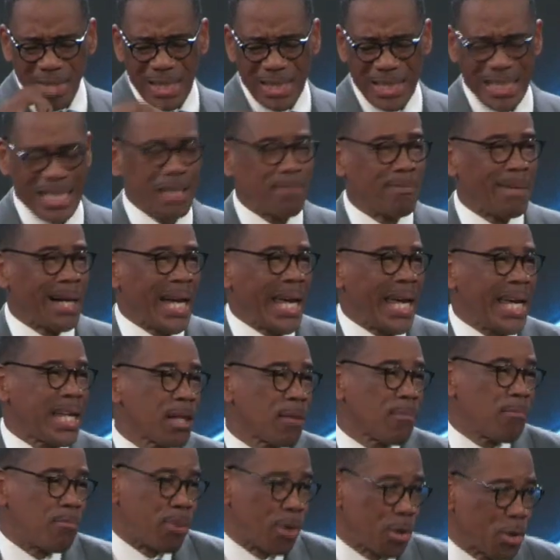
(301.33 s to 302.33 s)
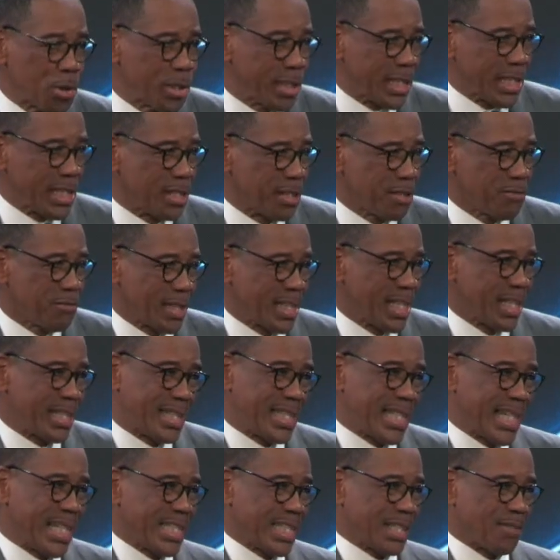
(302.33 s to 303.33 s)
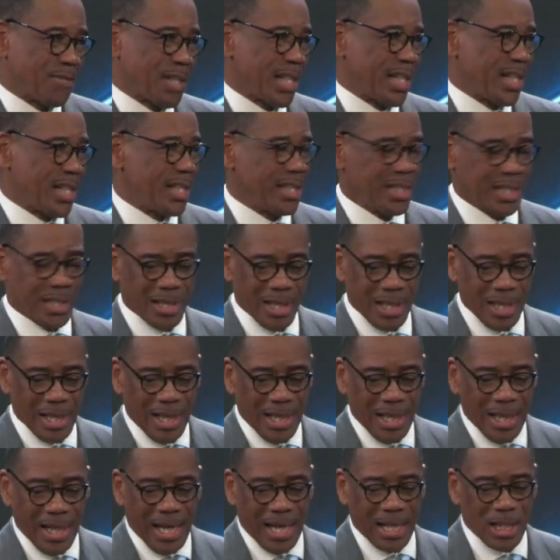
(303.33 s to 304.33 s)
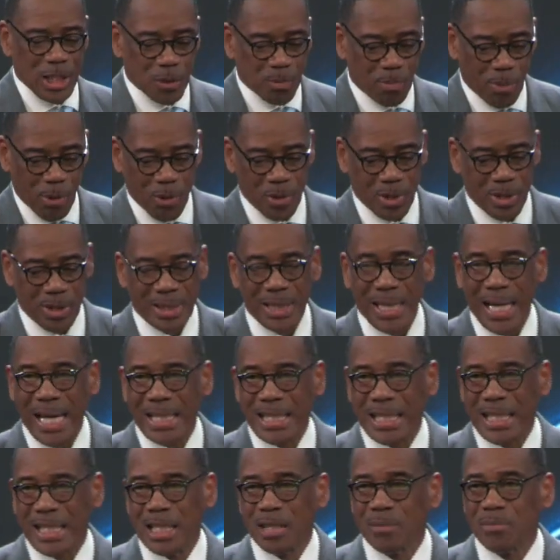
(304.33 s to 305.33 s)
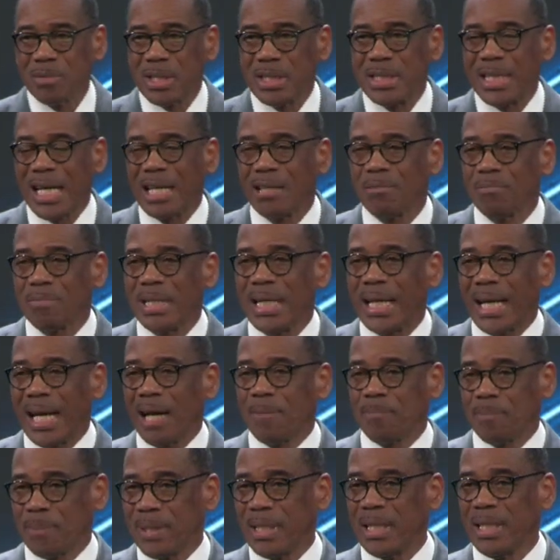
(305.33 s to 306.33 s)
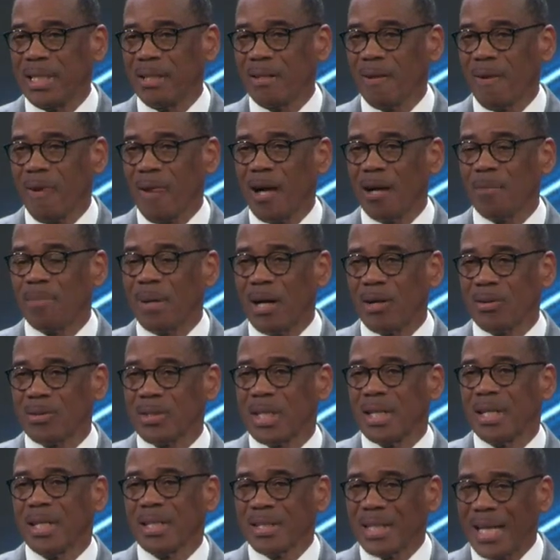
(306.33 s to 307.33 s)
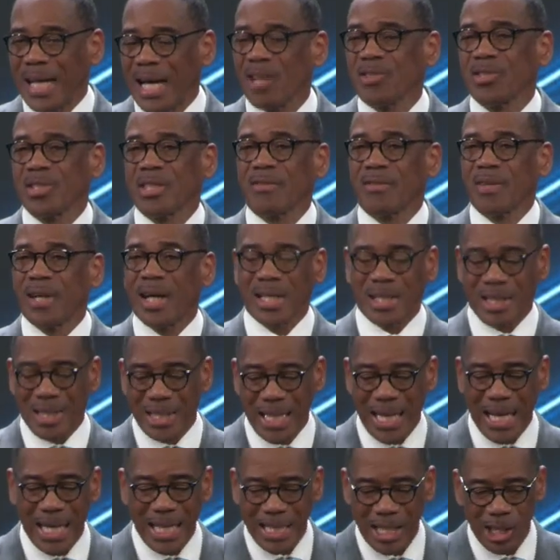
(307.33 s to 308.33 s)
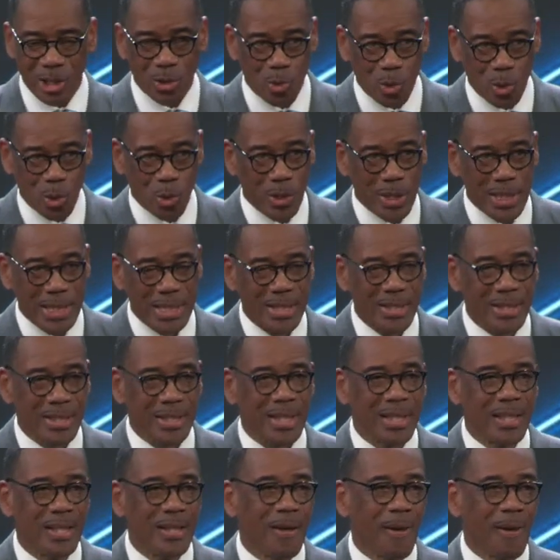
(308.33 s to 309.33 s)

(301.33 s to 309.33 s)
Nehemiah had a burden for the things of God, and his burden led him to not be happy about the house of God laying in ruins.